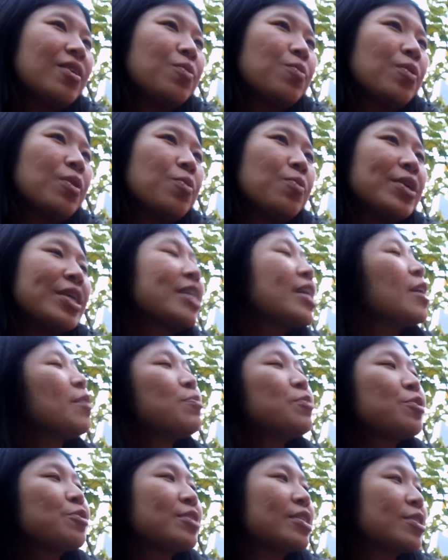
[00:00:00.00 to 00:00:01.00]
when we
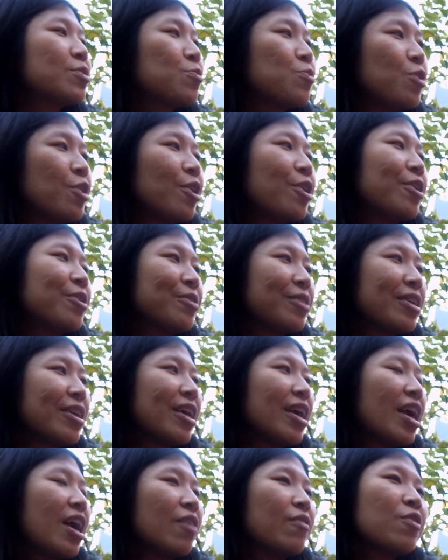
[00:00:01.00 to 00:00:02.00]
came to this world,
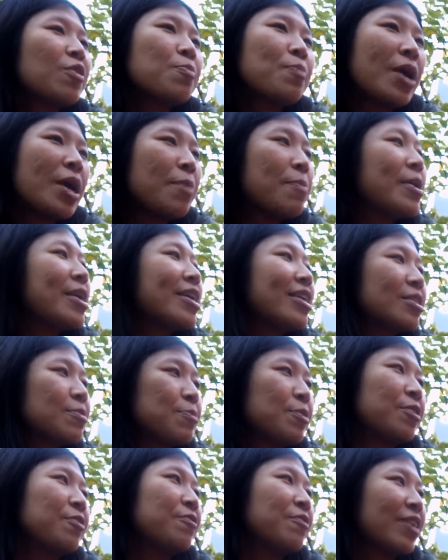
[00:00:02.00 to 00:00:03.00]
every baby is
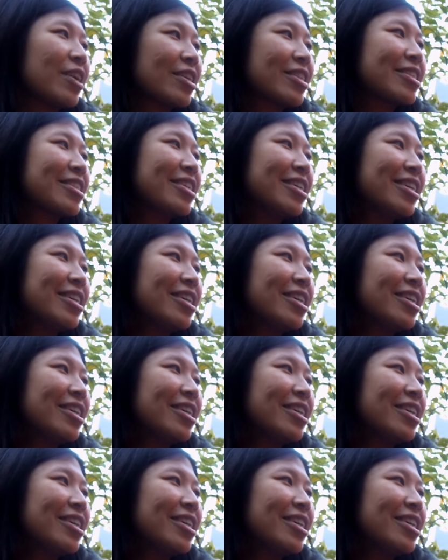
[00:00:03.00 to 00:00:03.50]
perfect.